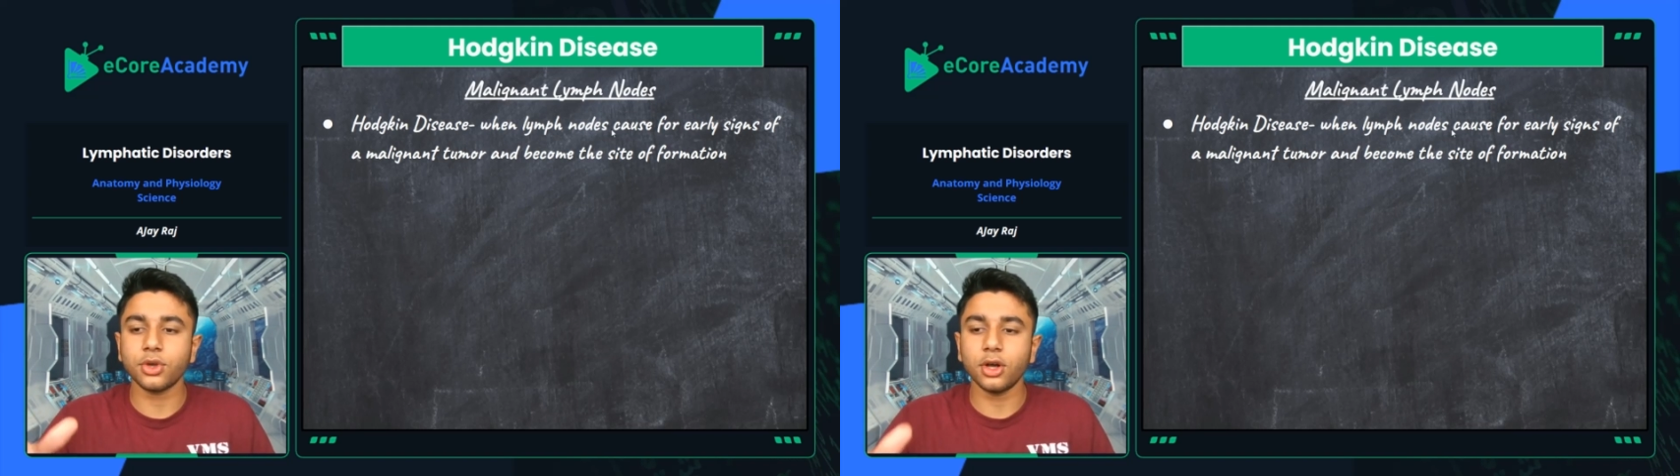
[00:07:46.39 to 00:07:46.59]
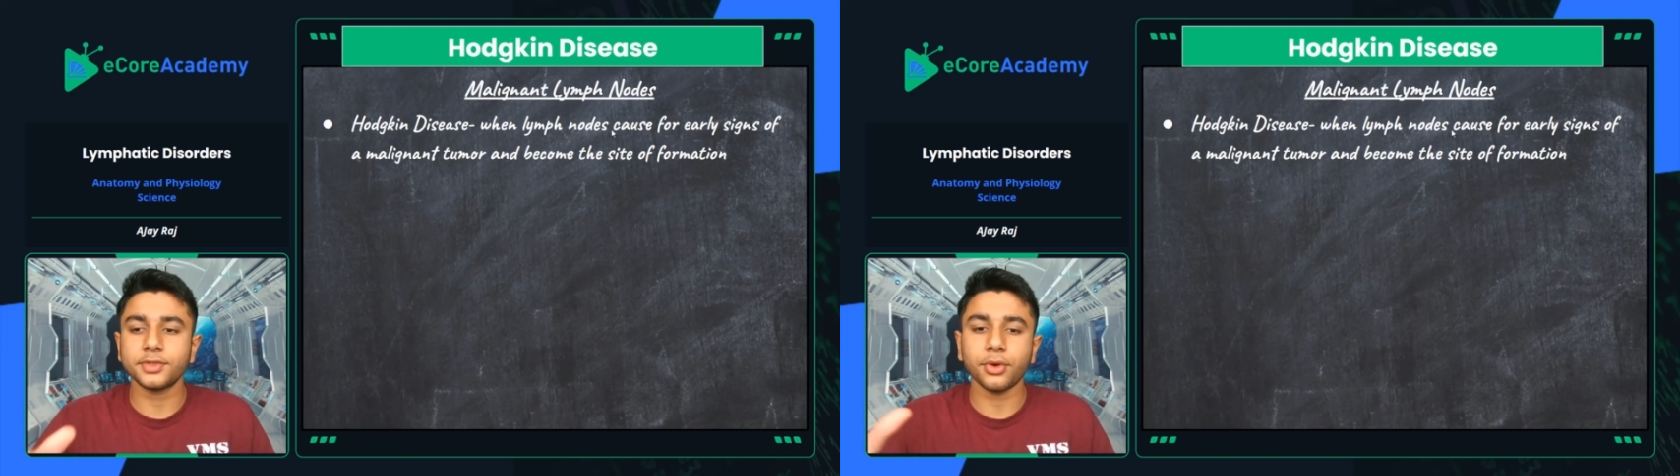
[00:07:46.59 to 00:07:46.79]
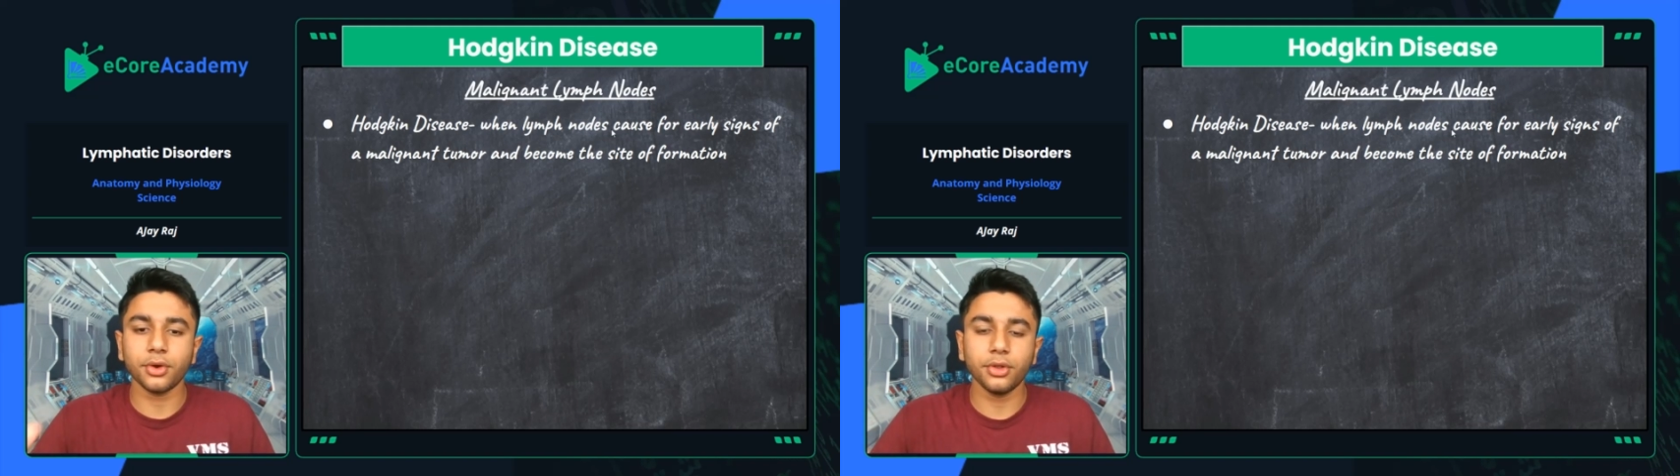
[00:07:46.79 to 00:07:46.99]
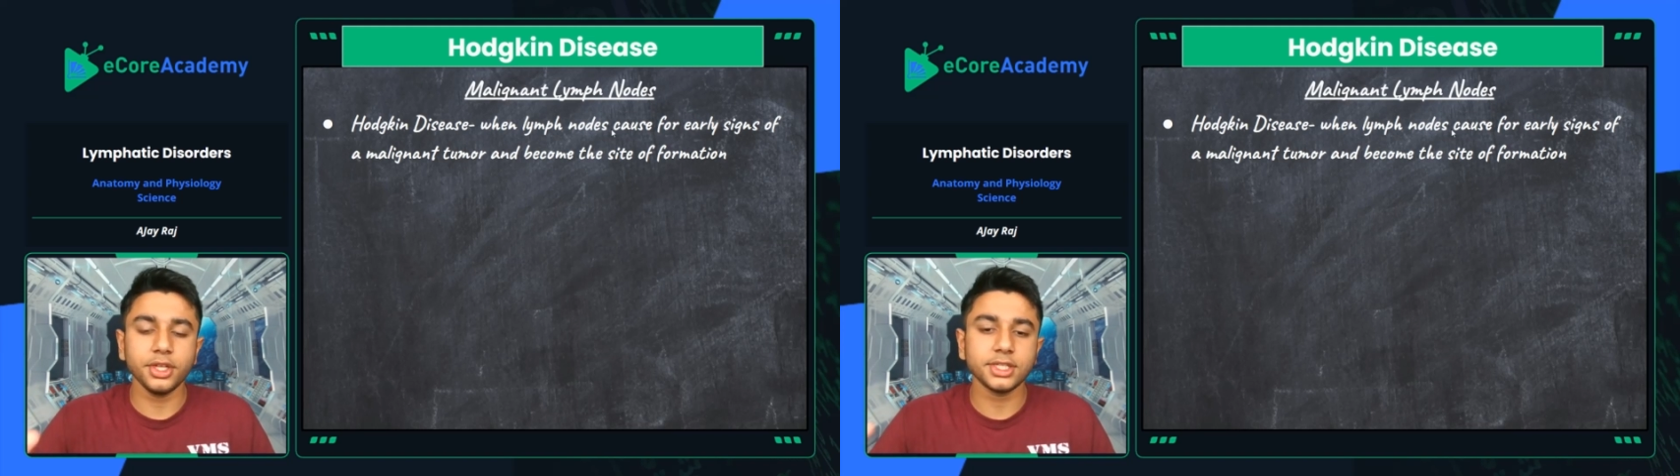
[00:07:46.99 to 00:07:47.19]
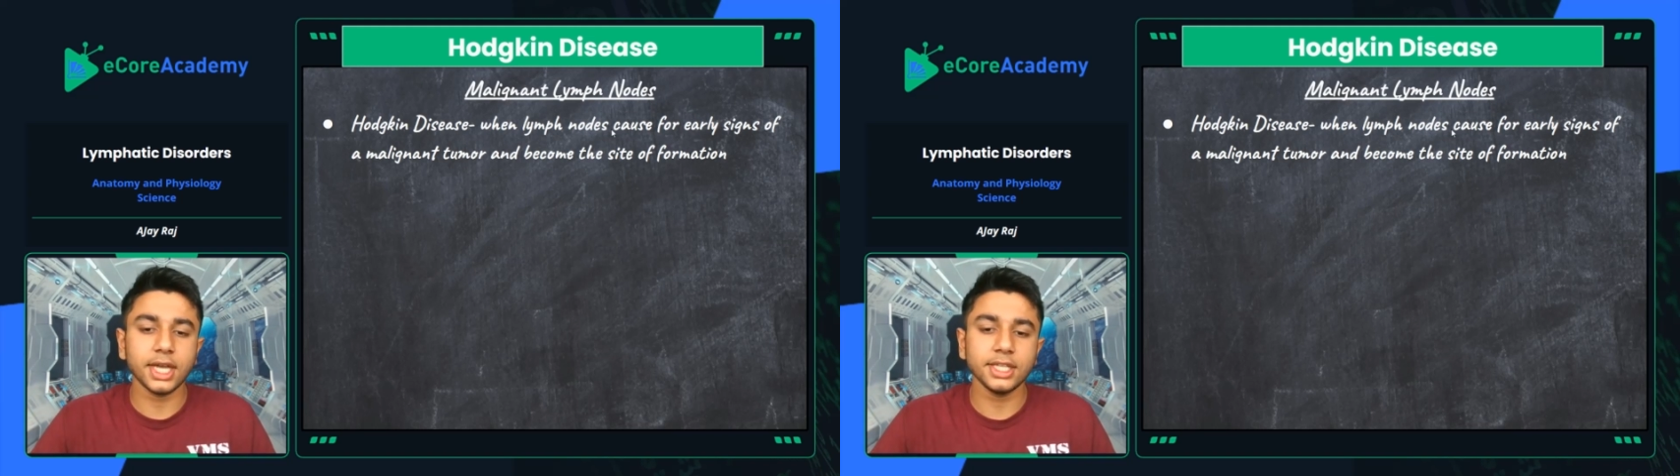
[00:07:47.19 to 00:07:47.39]
cause for
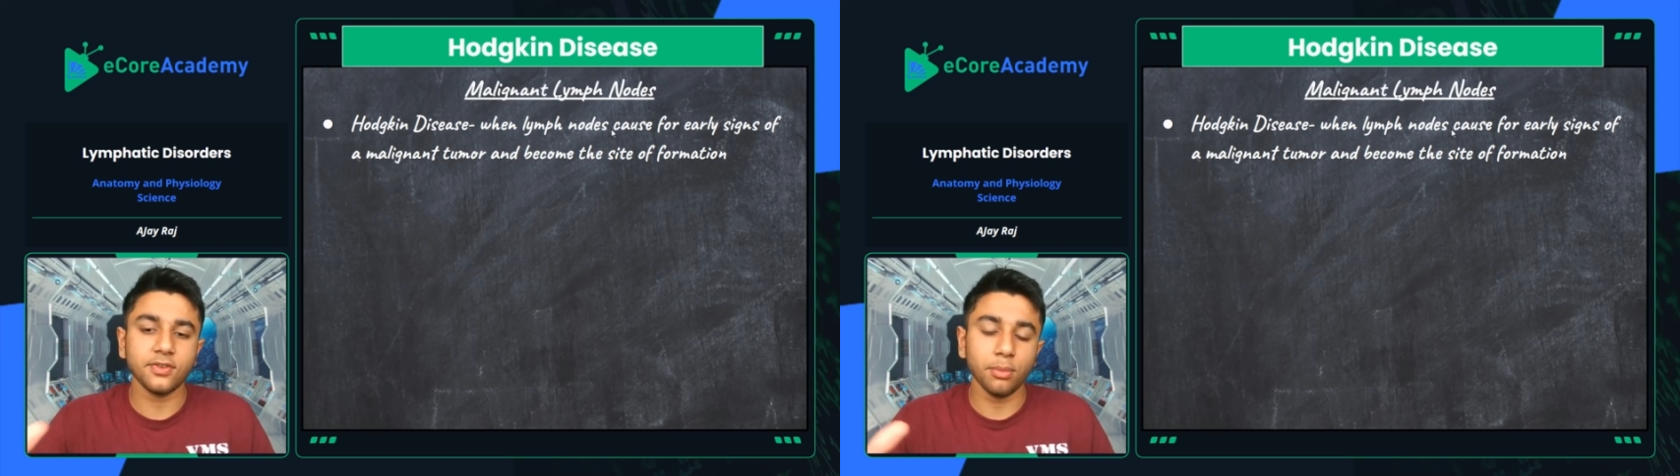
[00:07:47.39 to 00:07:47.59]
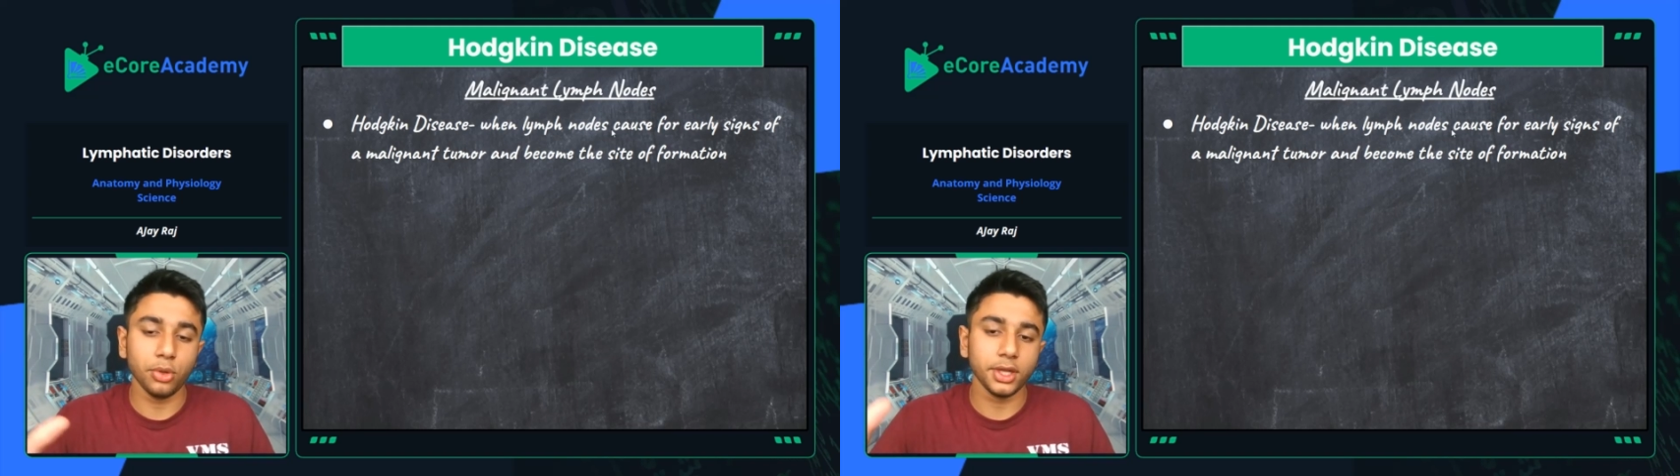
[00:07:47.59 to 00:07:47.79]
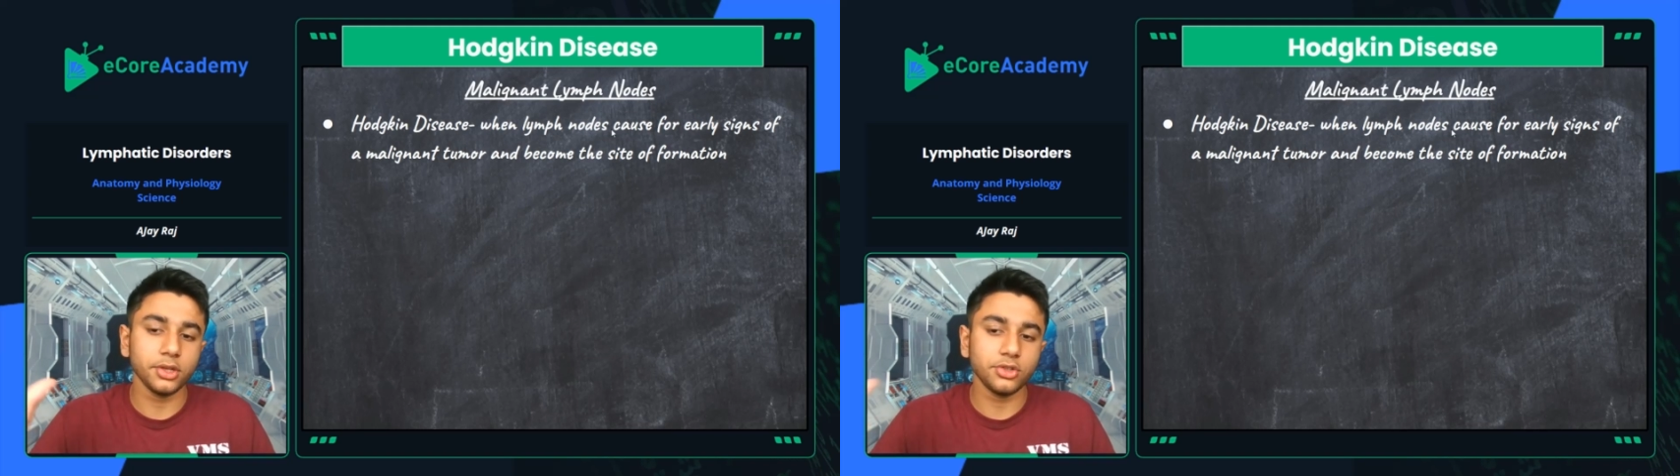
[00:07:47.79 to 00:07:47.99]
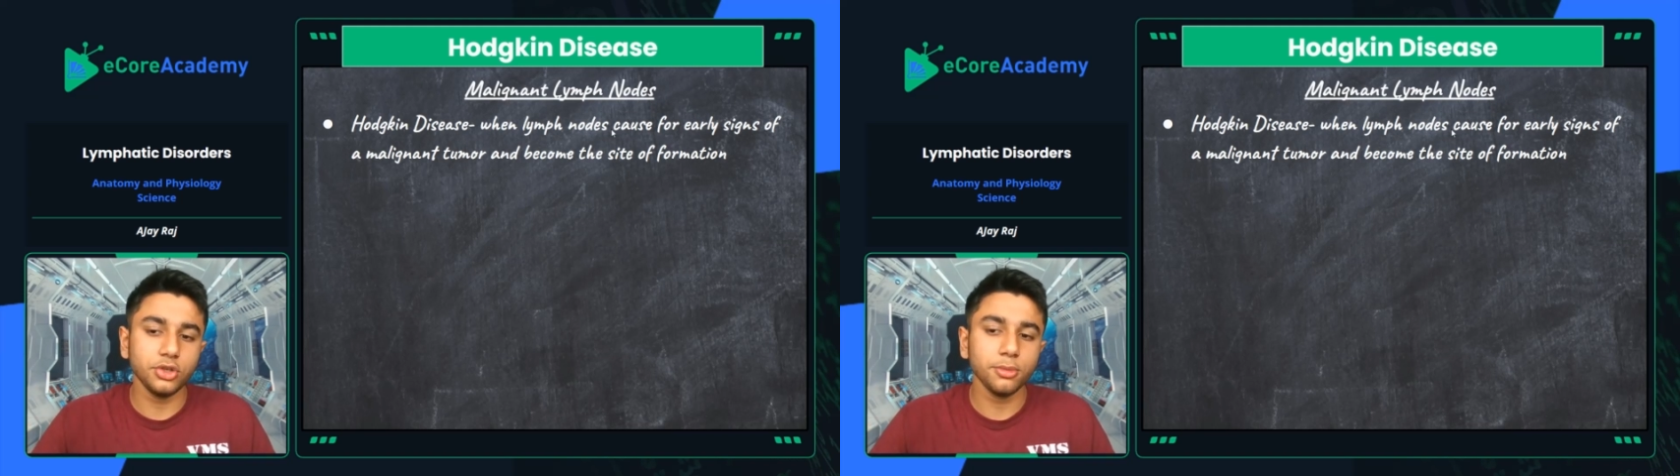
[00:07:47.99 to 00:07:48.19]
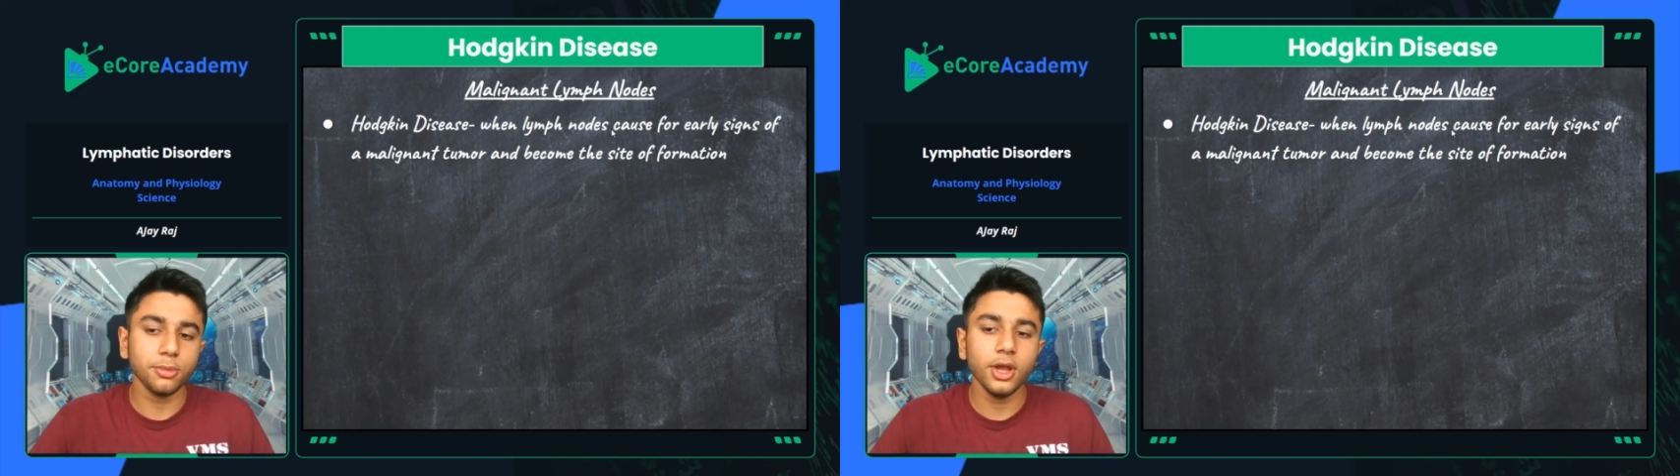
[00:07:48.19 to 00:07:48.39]
early signs of a malignant
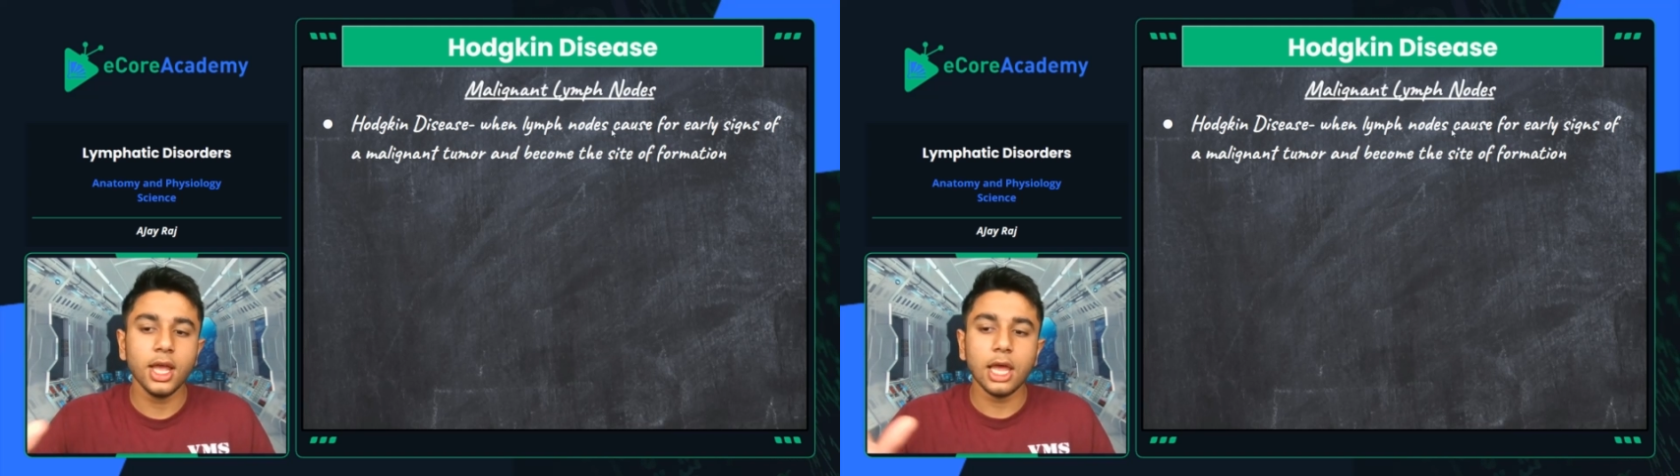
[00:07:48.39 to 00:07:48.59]
tumor